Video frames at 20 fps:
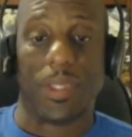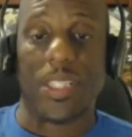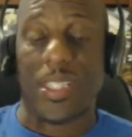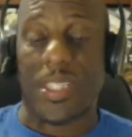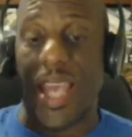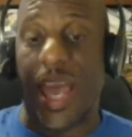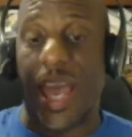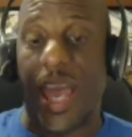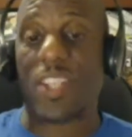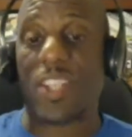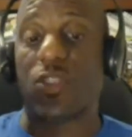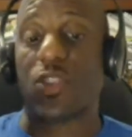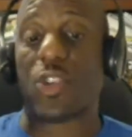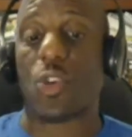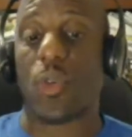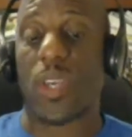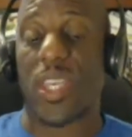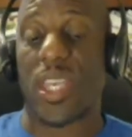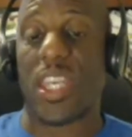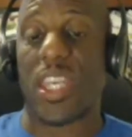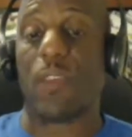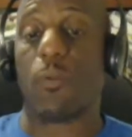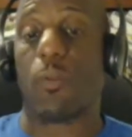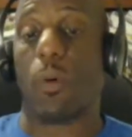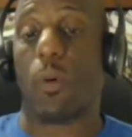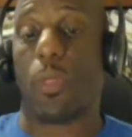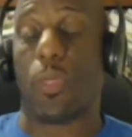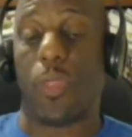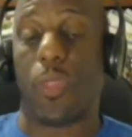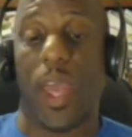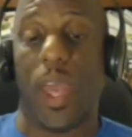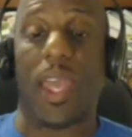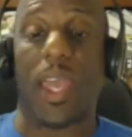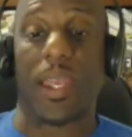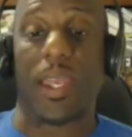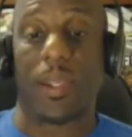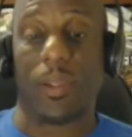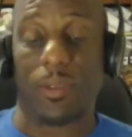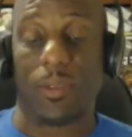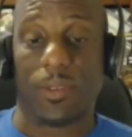they do evil
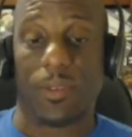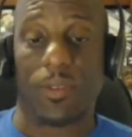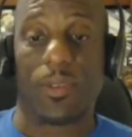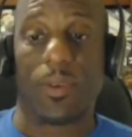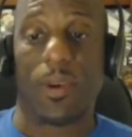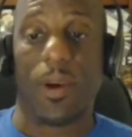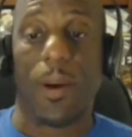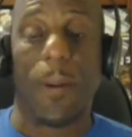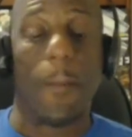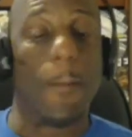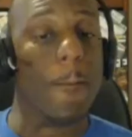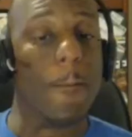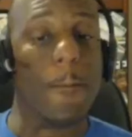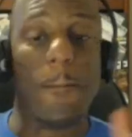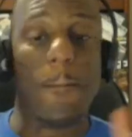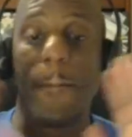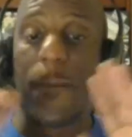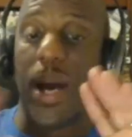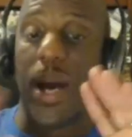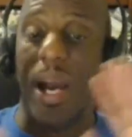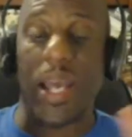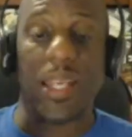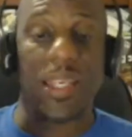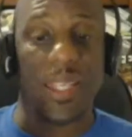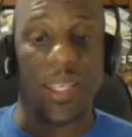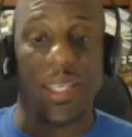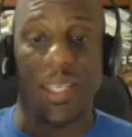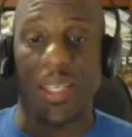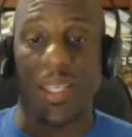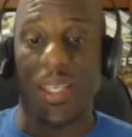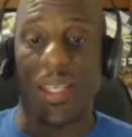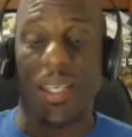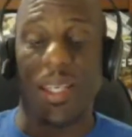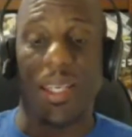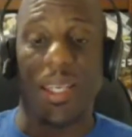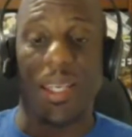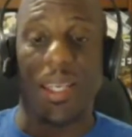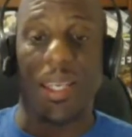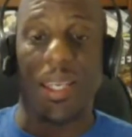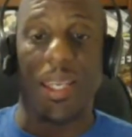things. Money
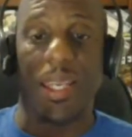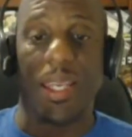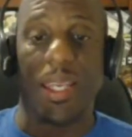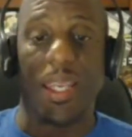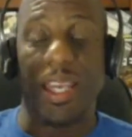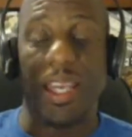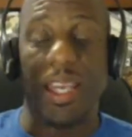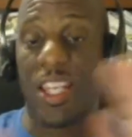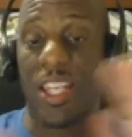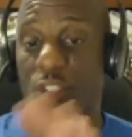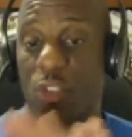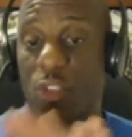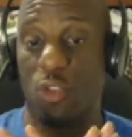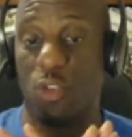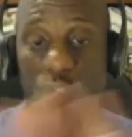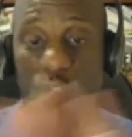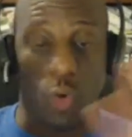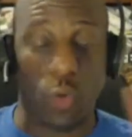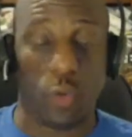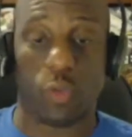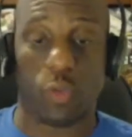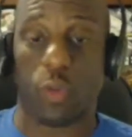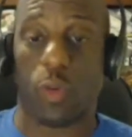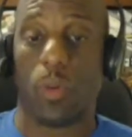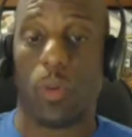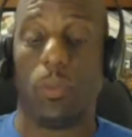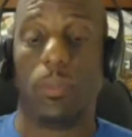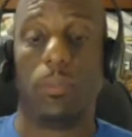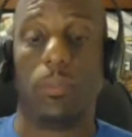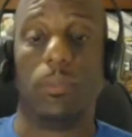is neutral.